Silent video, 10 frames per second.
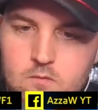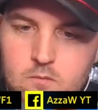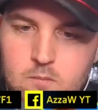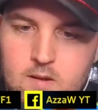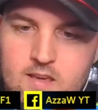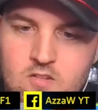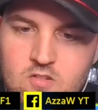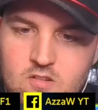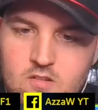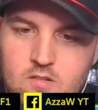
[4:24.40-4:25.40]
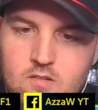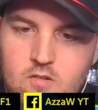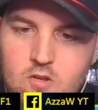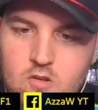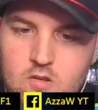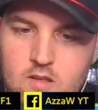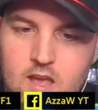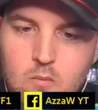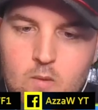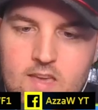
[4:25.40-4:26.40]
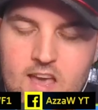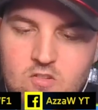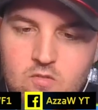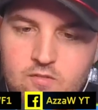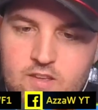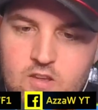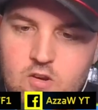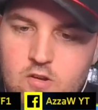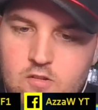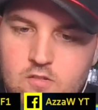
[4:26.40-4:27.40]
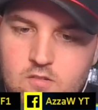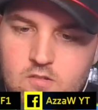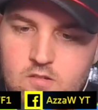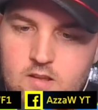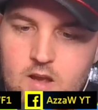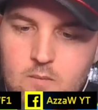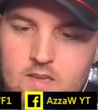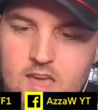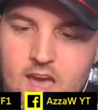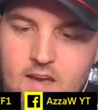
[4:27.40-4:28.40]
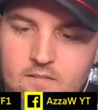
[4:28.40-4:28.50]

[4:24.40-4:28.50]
Please. Can we get something good? Can we get...